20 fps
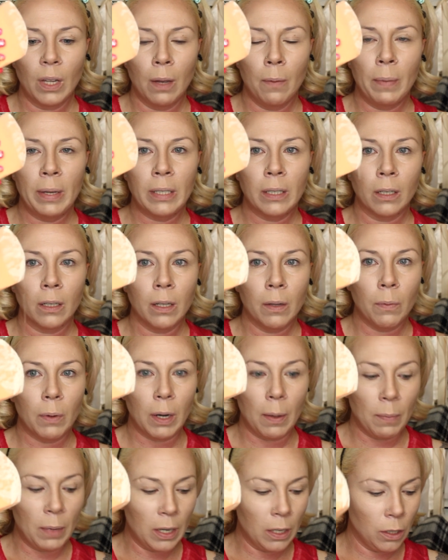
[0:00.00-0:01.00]
And basically what
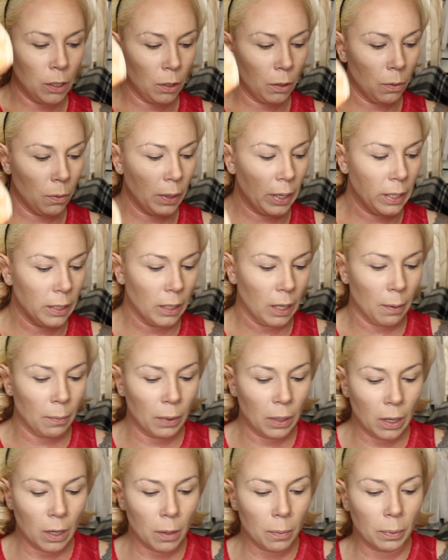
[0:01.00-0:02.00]
I'm gonna do is I'm
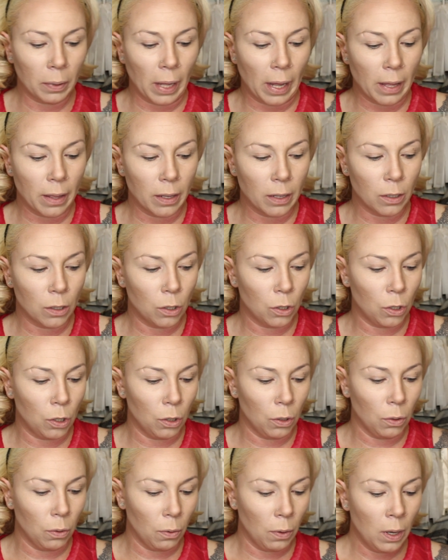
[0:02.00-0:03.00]
gonna apply this
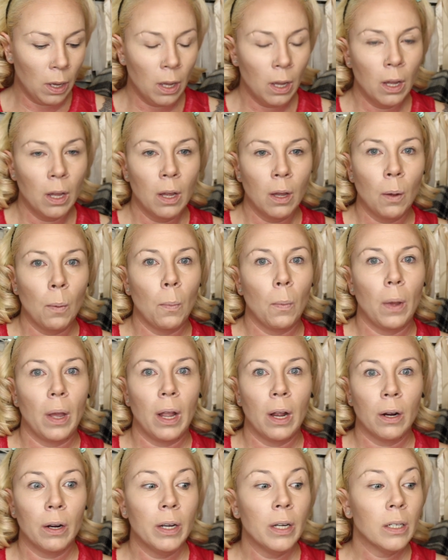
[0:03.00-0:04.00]
to
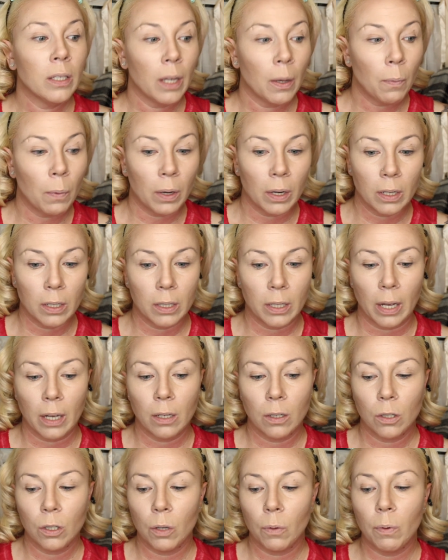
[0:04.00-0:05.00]
areas I wanna
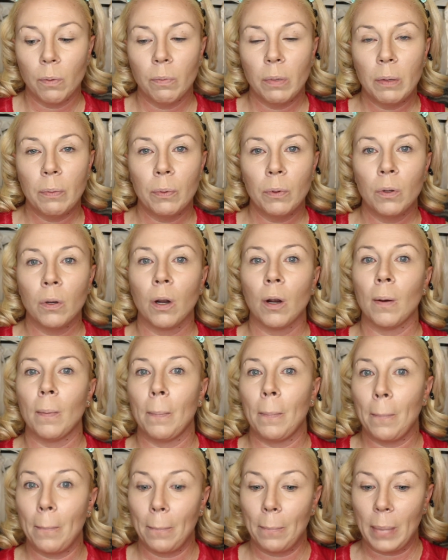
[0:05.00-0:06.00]
set. So when people are
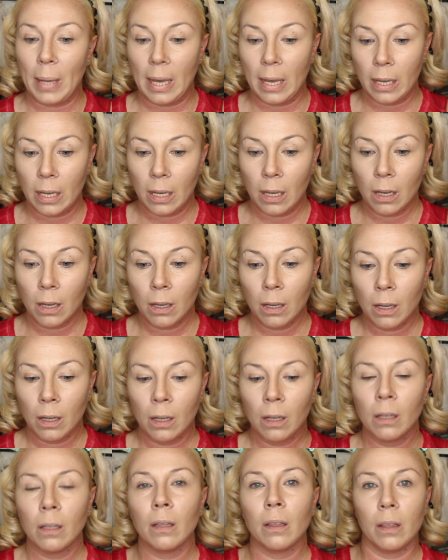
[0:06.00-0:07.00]
baking,
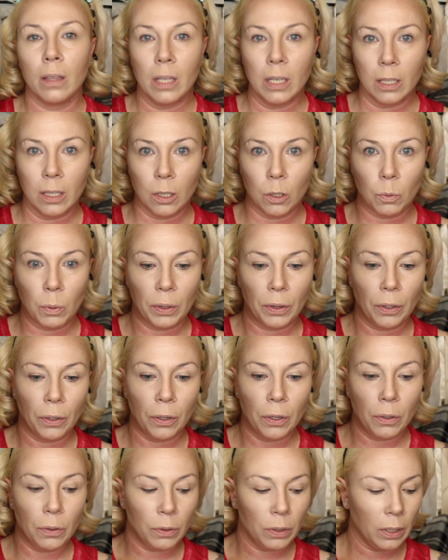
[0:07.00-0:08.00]
this is what
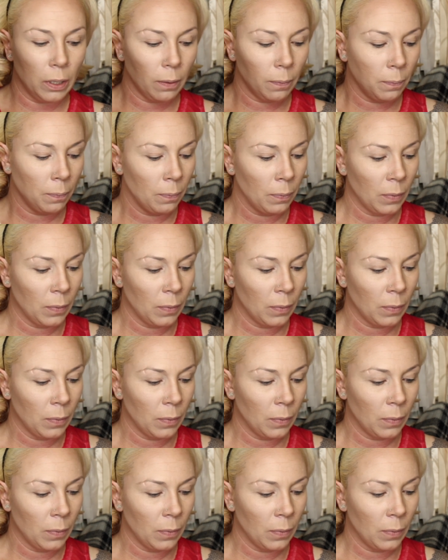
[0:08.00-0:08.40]
they're using.